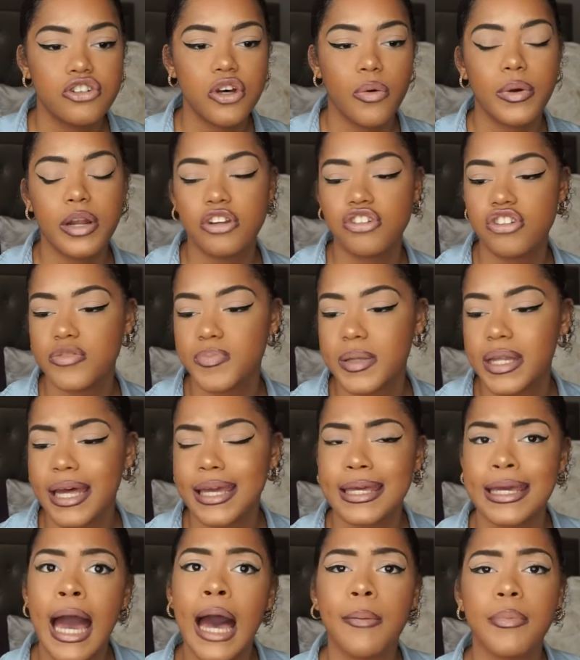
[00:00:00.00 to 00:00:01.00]
don't want to just be
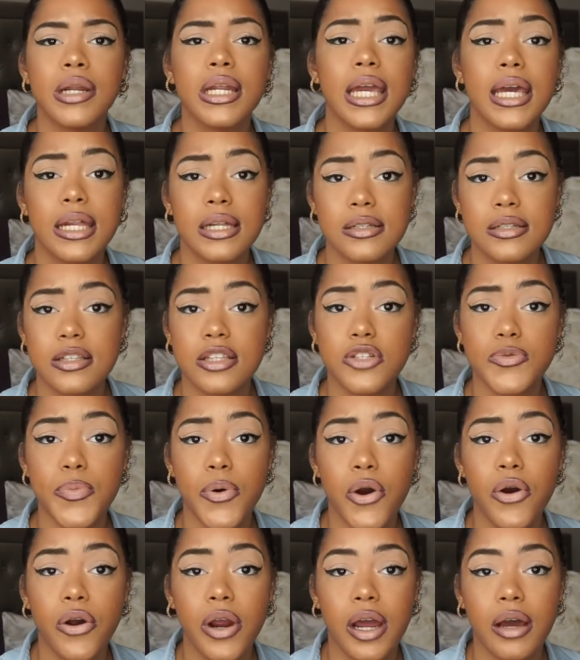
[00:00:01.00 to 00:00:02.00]
like yeah i'm gonna get into this
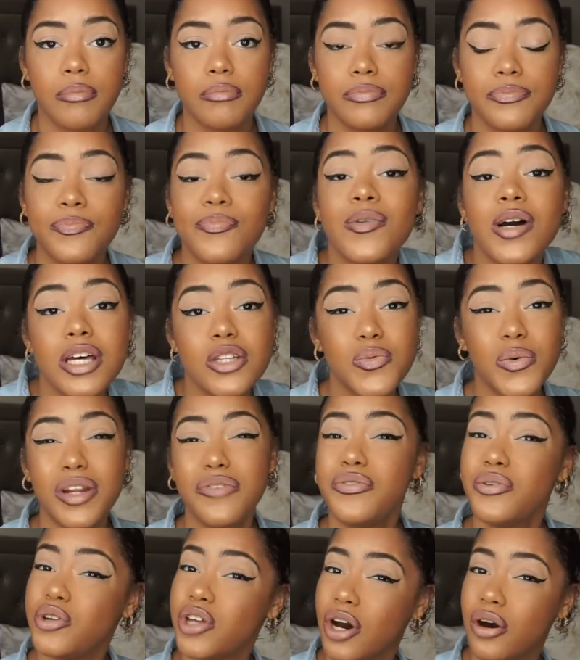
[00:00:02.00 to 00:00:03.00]
program because what
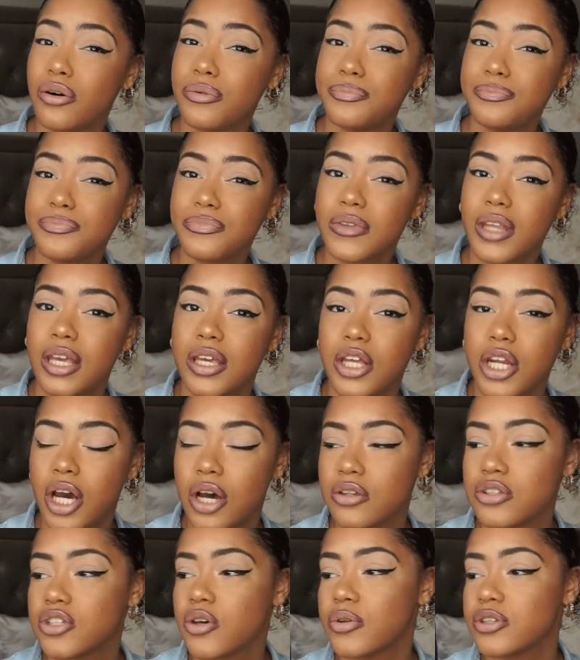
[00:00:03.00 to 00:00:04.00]
if you don't you
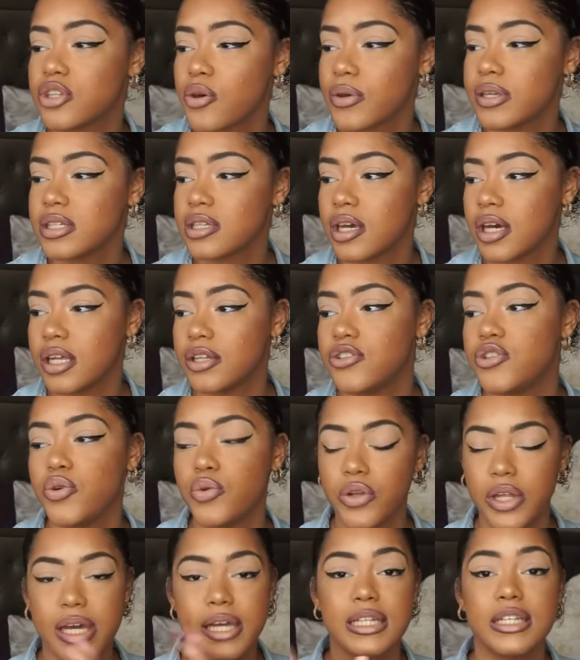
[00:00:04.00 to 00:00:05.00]
know, so it's always good
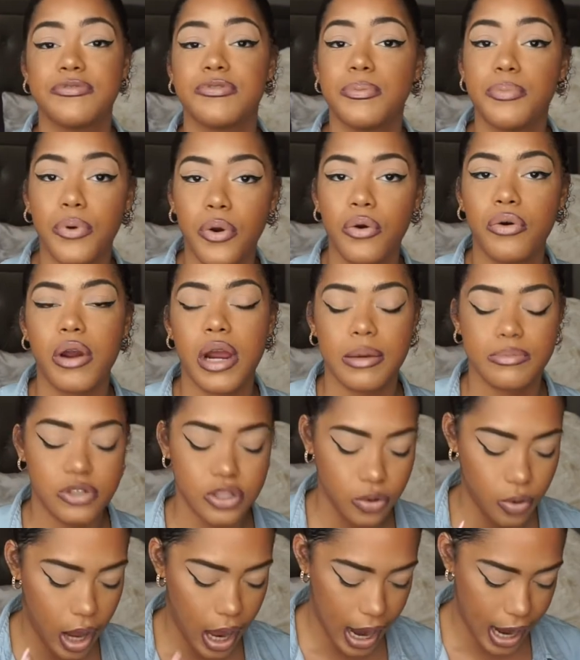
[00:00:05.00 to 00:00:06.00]
to look at different programs.
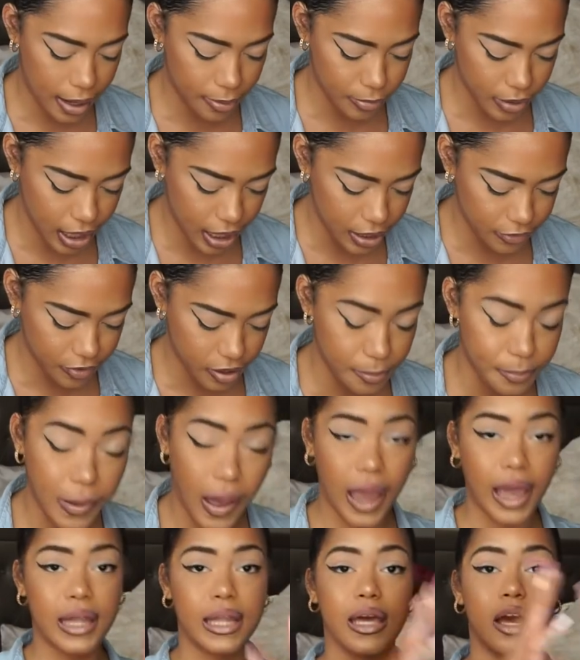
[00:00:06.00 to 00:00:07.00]
So I'm kind of
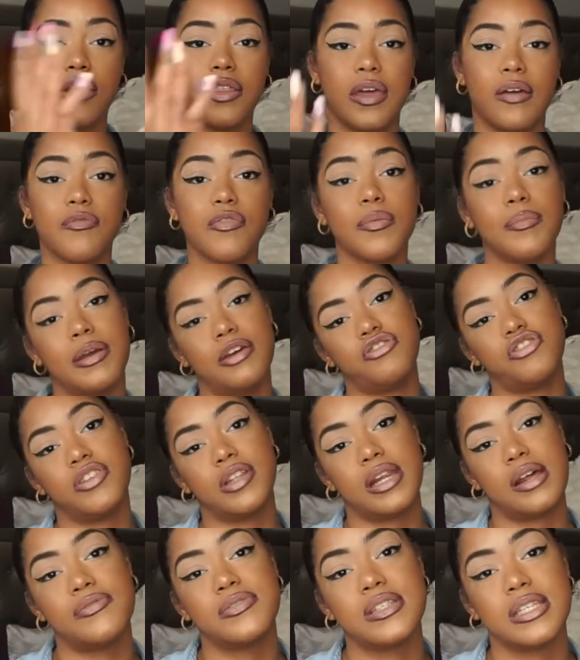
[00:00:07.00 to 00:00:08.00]
compiling all the information
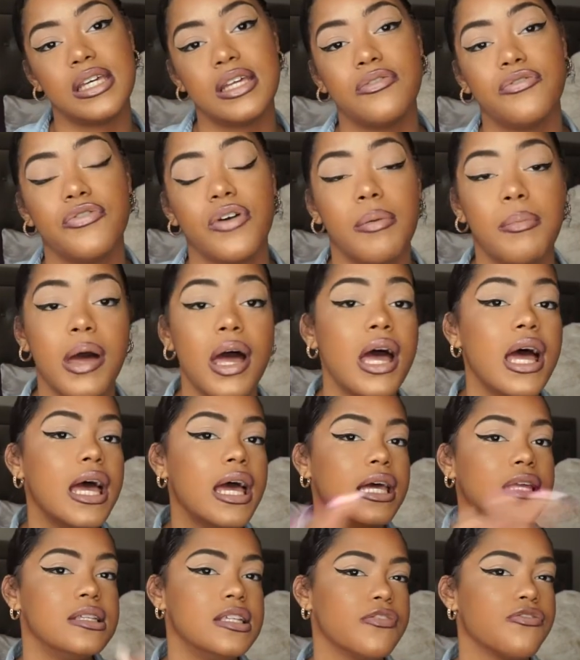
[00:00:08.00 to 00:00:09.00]
that I've seen from
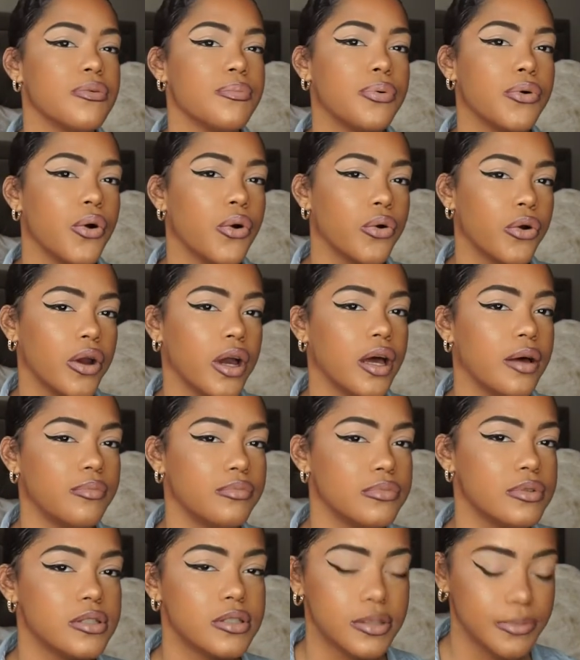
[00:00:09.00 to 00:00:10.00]
different
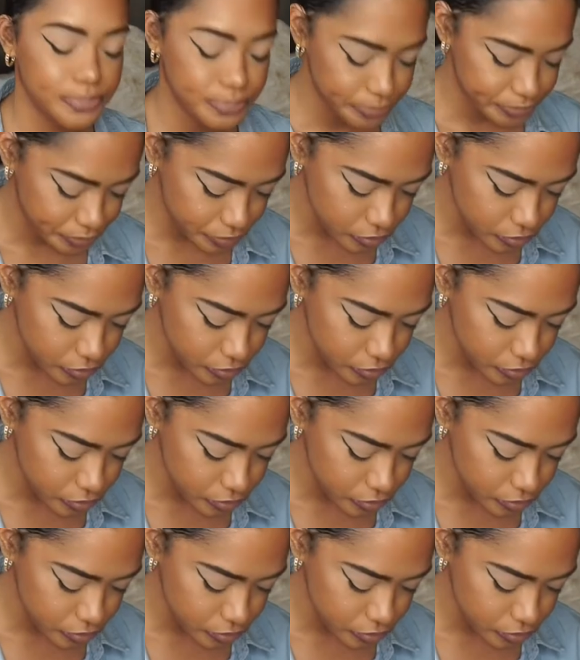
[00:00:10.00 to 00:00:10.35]
programs.